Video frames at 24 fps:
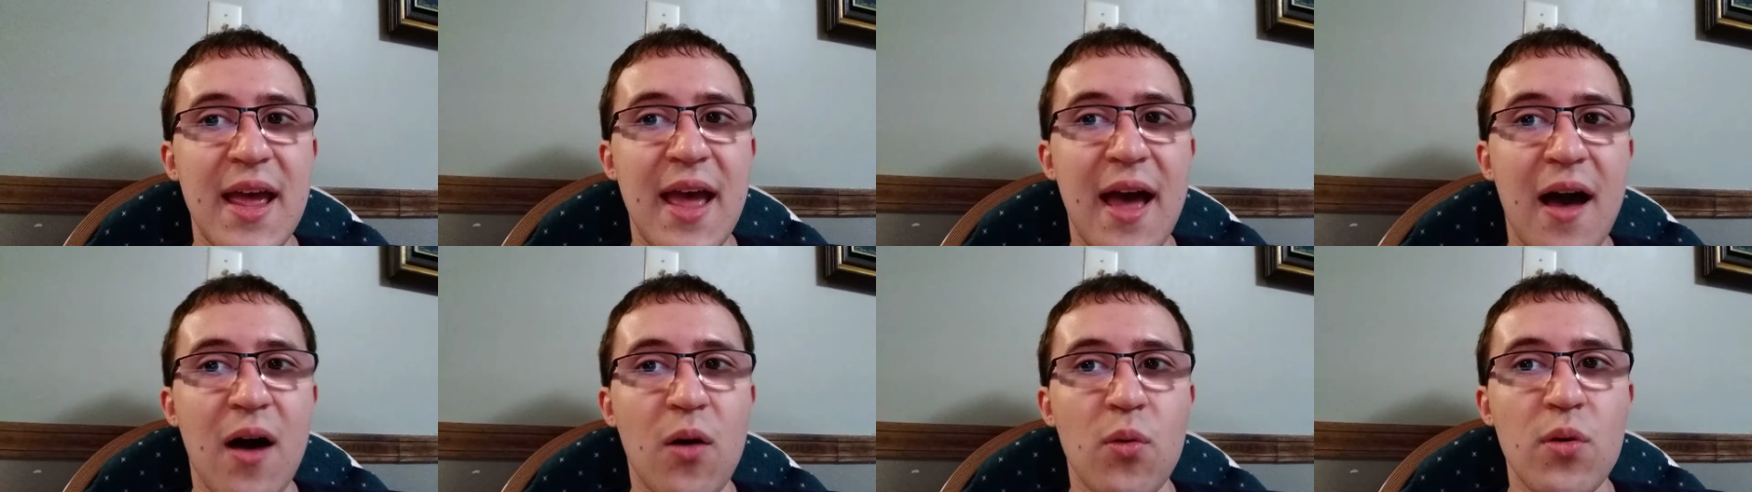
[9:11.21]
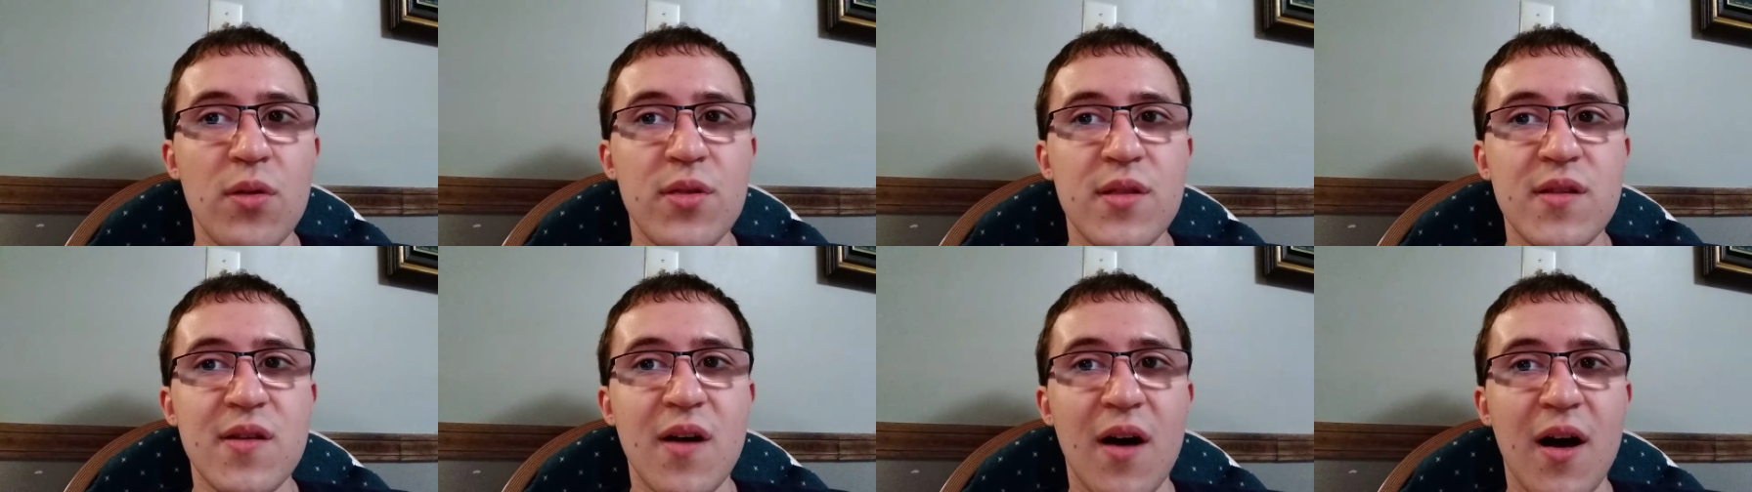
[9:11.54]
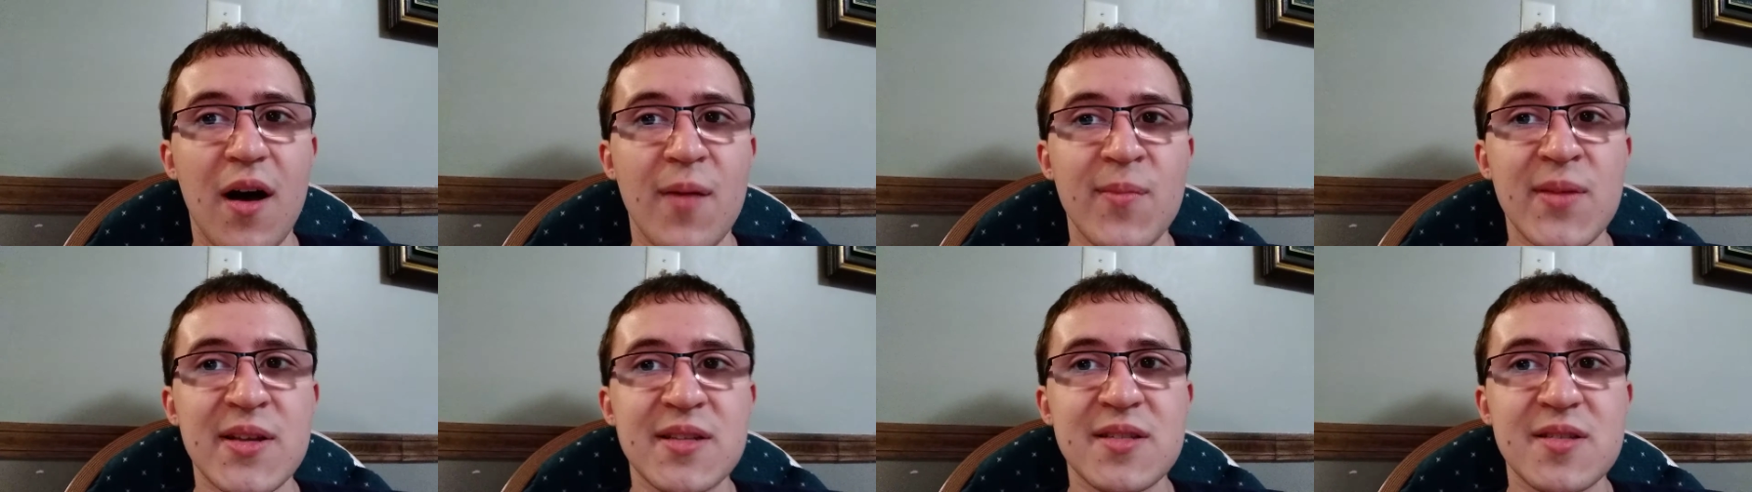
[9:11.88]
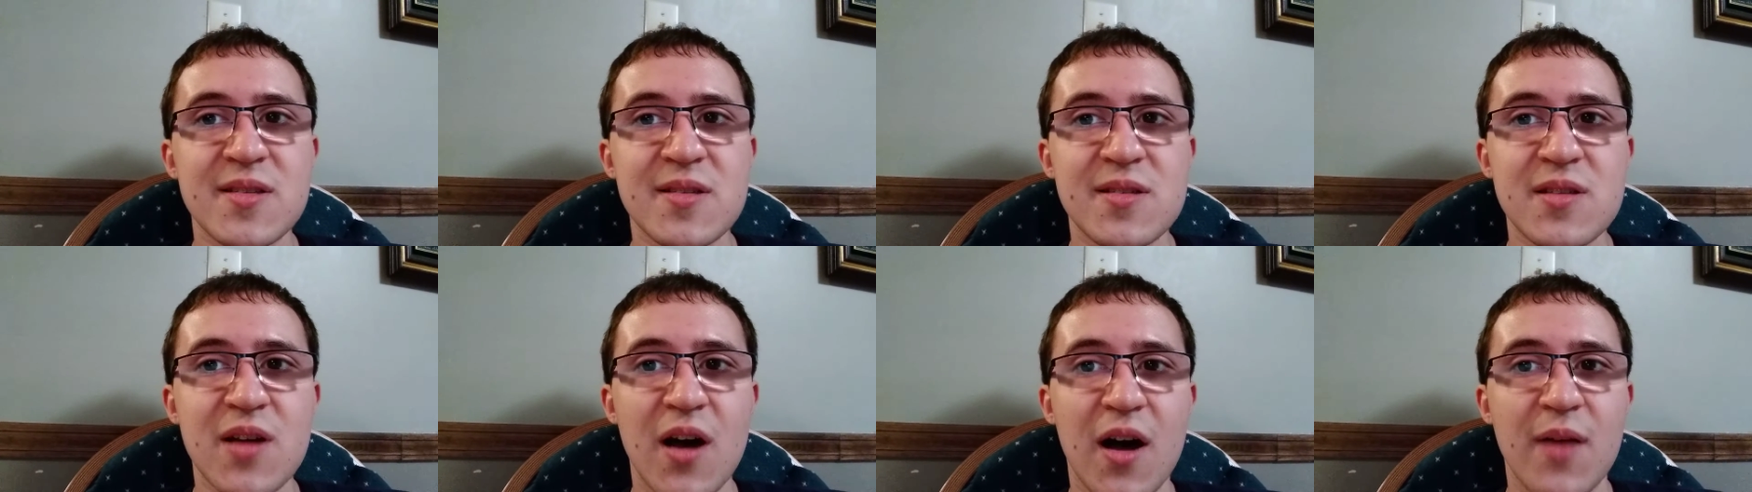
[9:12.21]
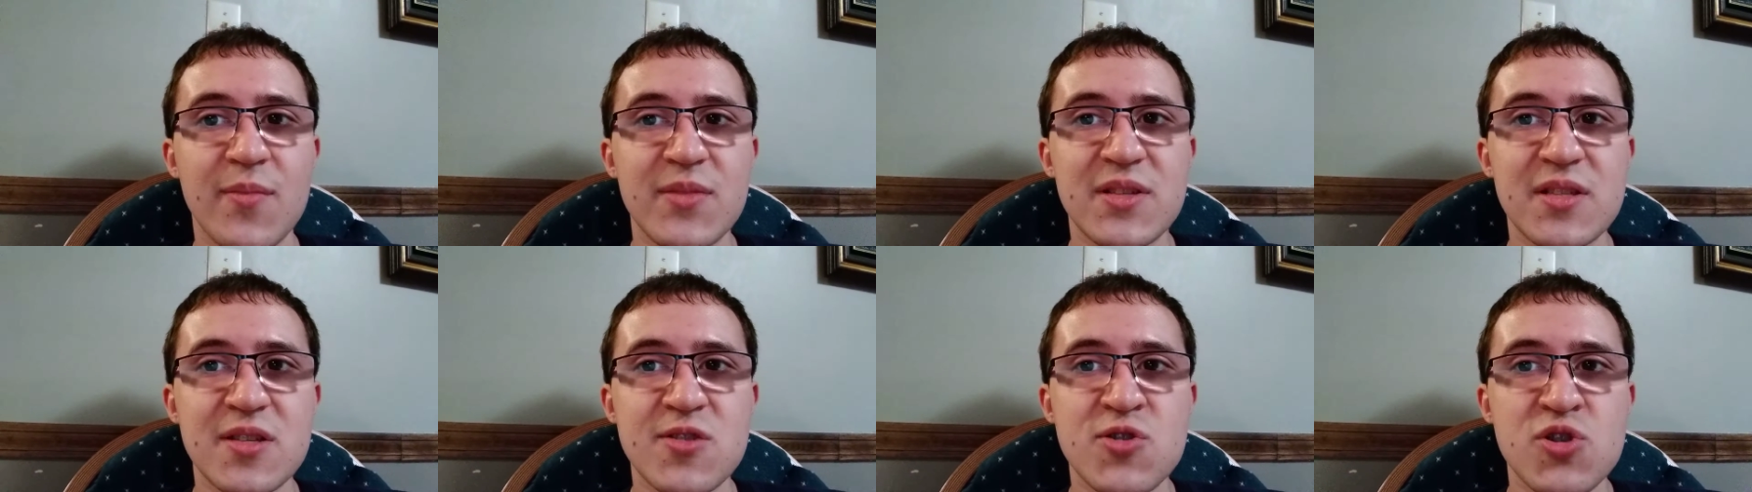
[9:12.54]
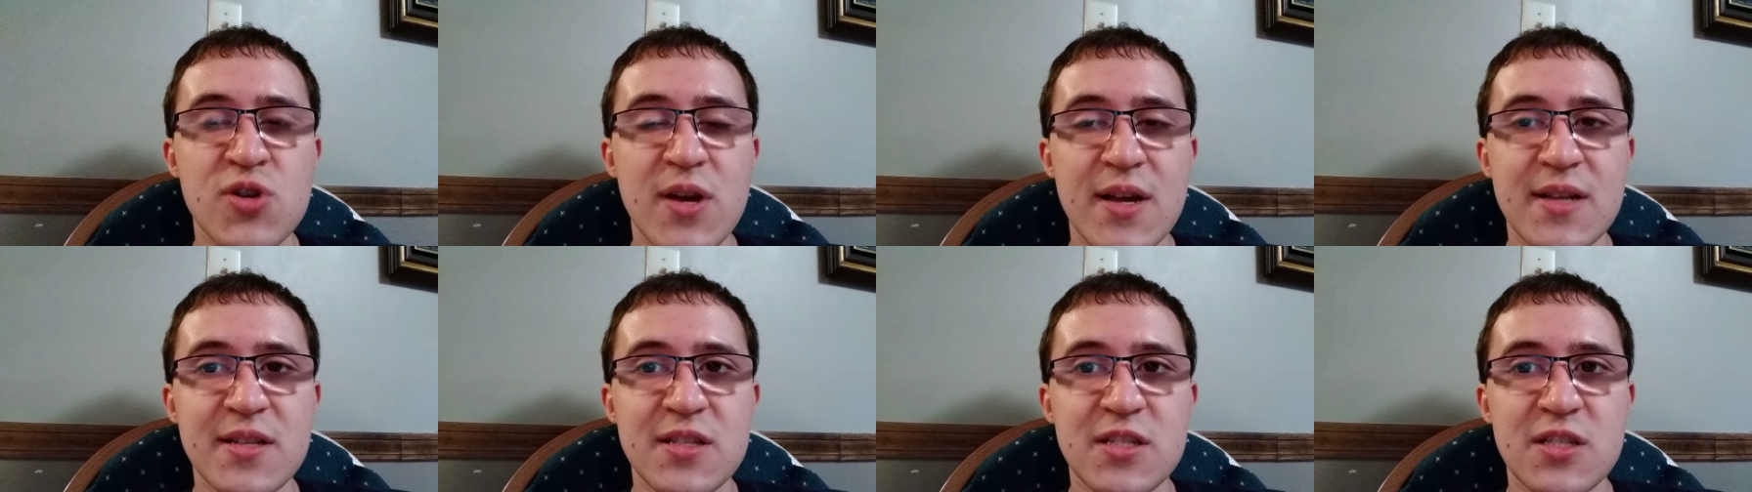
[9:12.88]
Out with Thomas the
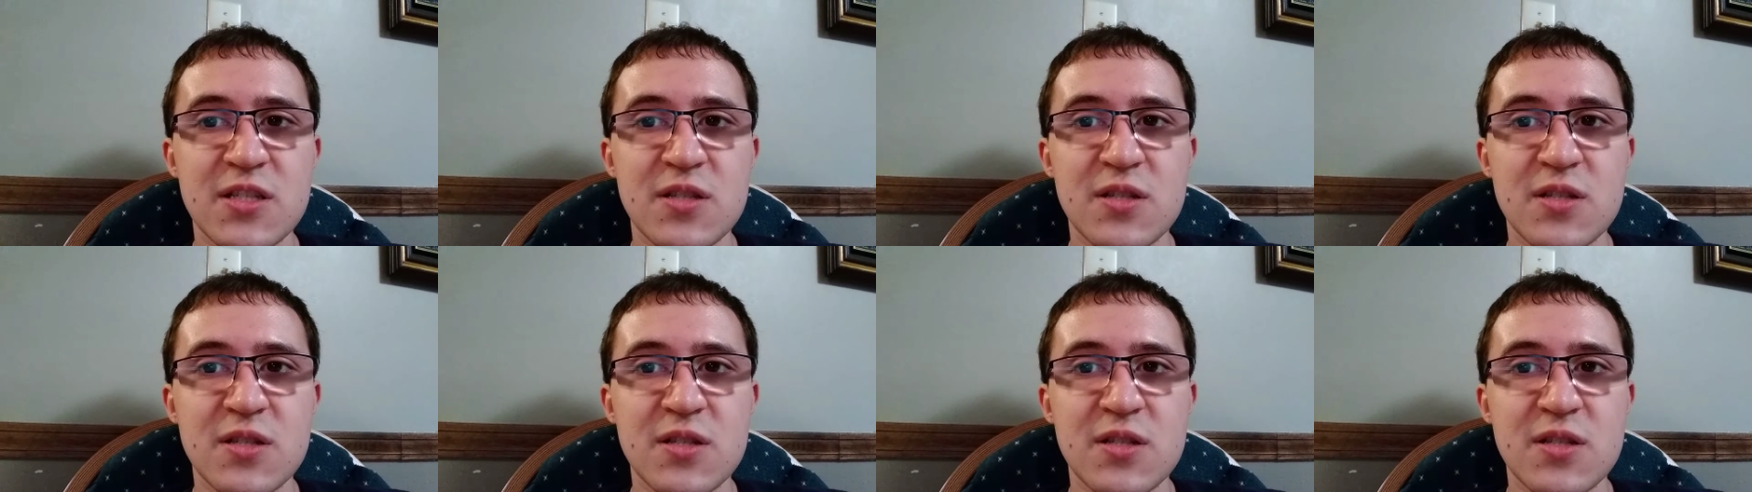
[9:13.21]
Train